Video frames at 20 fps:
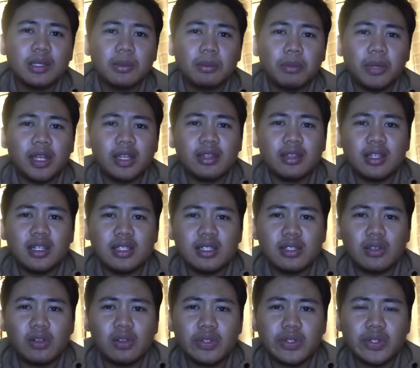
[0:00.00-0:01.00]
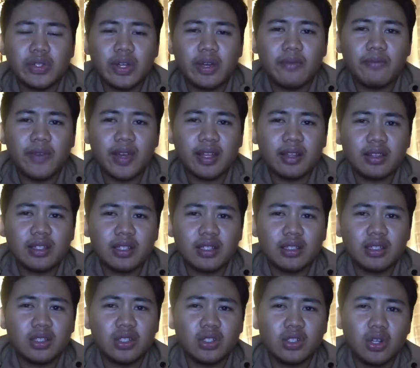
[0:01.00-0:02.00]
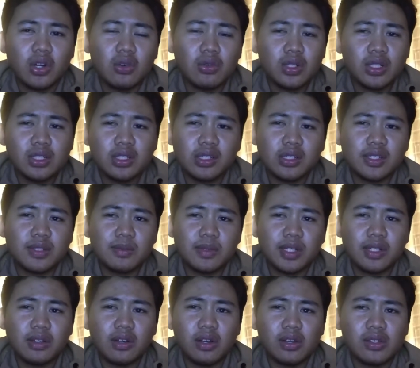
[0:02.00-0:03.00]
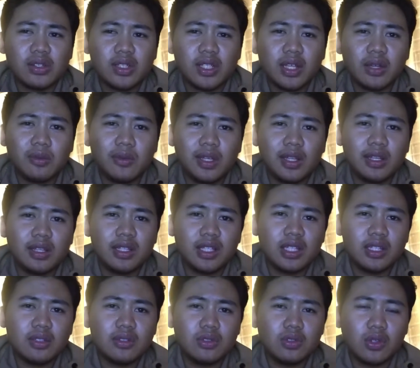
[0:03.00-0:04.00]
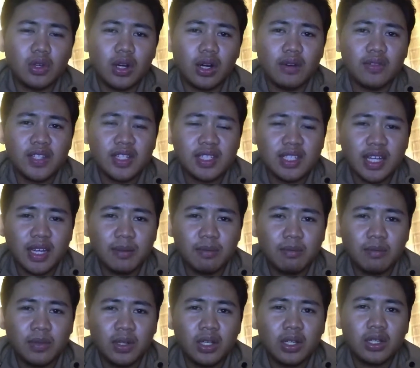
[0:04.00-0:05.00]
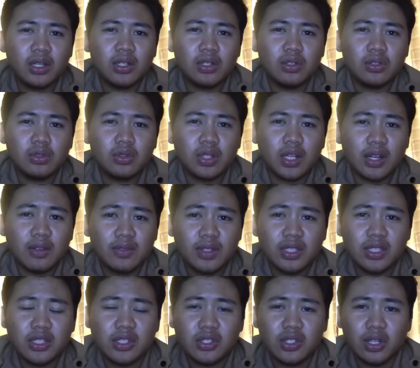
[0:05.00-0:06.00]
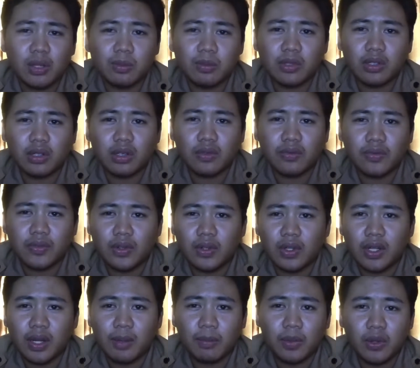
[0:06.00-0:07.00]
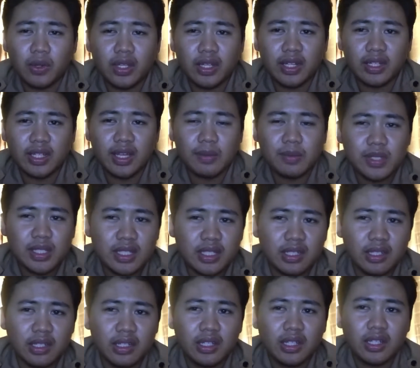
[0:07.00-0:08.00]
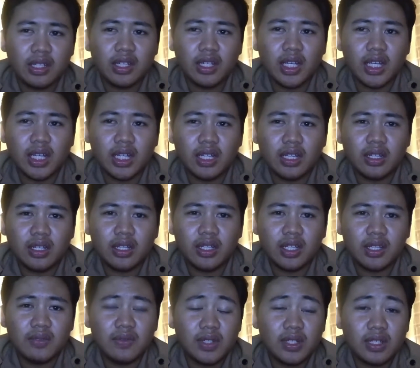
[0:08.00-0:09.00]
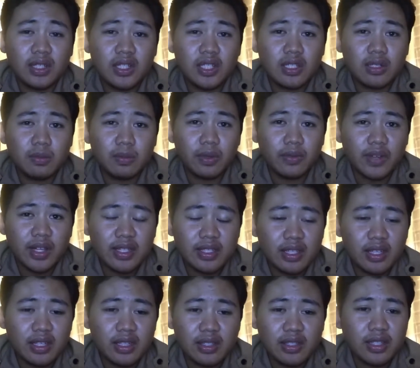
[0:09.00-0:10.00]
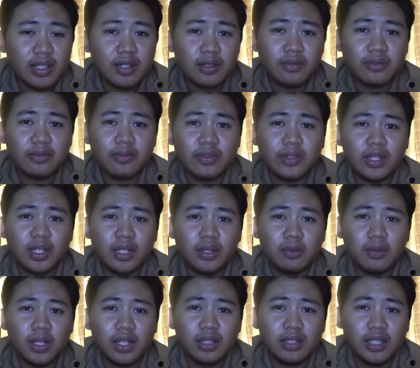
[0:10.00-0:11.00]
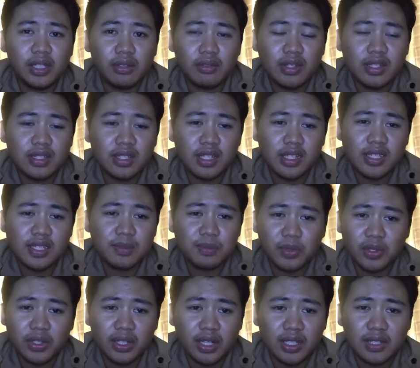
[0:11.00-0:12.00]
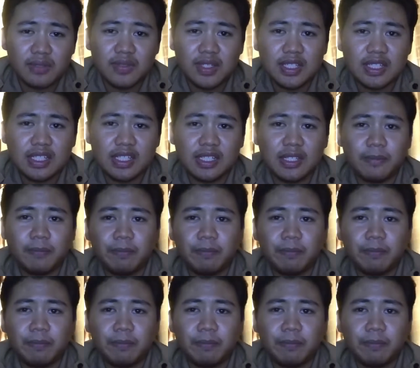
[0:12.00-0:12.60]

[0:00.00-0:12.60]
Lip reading: But this also affected the co-workers because they will need to overtime to cover the job for employee that absent, and even the supervisor itself, it will decrease its productivity.